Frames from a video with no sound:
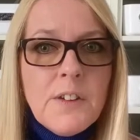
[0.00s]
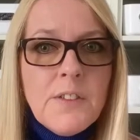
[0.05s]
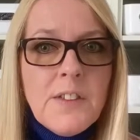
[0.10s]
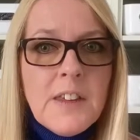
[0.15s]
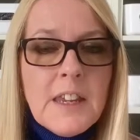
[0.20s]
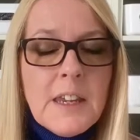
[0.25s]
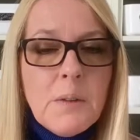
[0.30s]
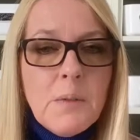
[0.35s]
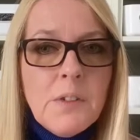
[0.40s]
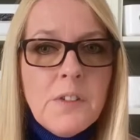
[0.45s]
I
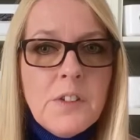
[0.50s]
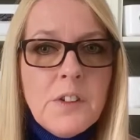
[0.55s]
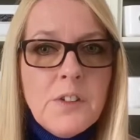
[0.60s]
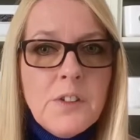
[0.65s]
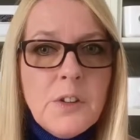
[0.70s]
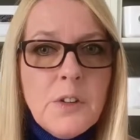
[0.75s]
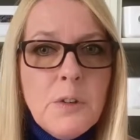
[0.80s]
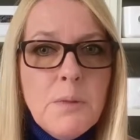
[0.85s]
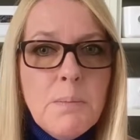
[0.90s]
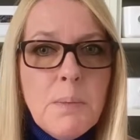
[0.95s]
think it was the
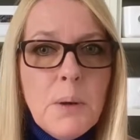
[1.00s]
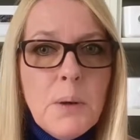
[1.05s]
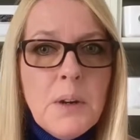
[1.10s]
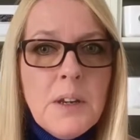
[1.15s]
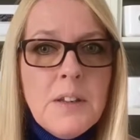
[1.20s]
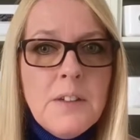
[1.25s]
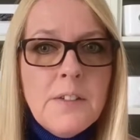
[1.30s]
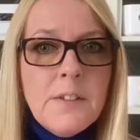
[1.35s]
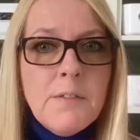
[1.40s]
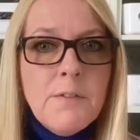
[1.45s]

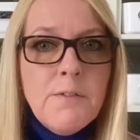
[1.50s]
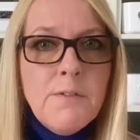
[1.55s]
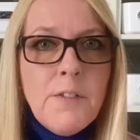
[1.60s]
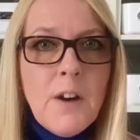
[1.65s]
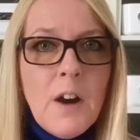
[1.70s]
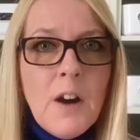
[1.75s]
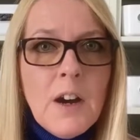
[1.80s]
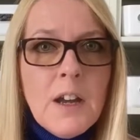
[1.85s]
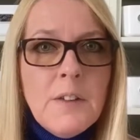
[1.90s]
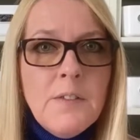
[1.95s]

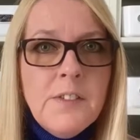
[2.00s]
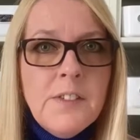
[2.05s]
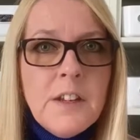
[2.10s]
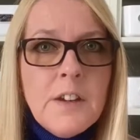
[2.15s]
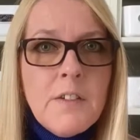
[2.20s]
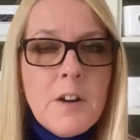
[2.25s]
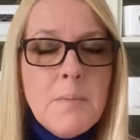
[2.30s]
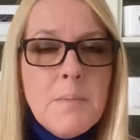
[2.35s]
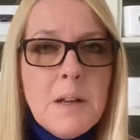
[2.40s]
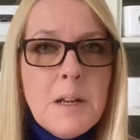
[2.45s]

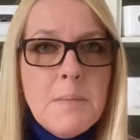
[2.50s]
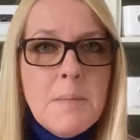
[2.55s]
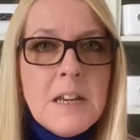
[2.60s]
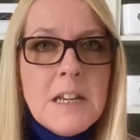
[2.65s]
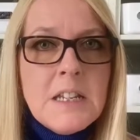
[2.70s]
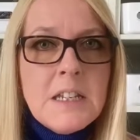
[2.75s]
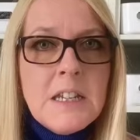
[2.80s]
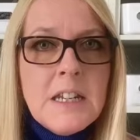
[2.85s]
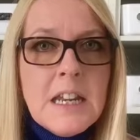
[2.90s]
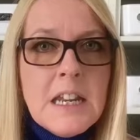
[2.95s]

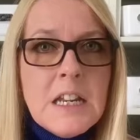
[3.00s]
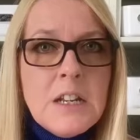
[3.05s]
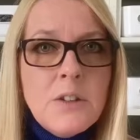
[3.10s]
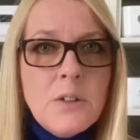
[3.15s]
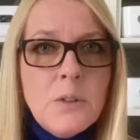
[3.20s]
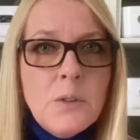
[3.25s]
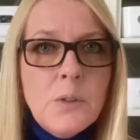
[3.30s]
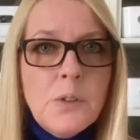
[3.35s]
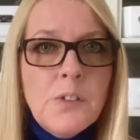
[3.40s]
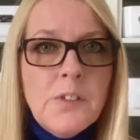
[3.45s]
2.50mm
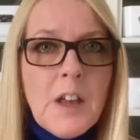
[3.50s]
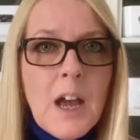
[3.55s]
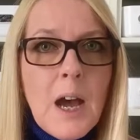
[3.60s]
needles.